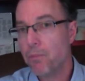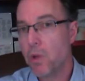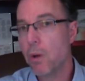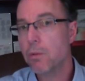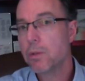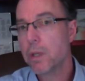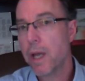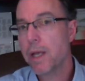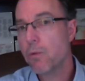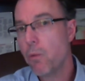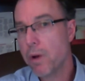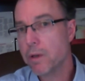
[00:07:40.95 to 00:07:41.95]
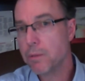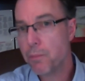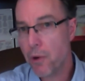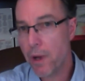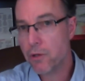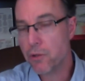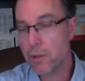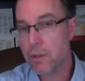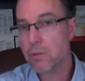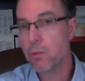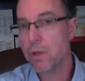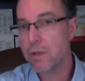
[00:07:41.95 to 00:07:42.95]
Don't take what is
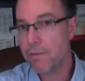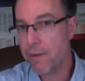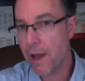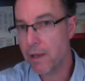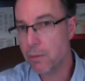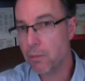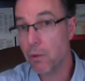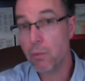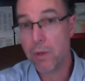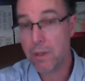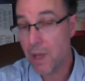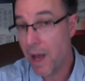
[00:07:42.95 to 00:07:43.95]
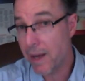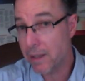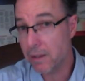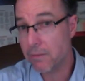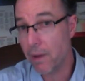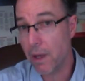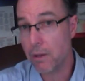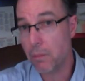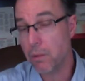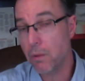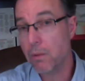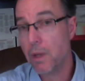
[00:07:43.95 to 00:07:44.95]
precious, what is valuable, what is highly
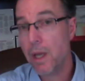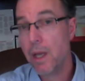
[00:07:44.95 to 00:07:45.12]
valuable,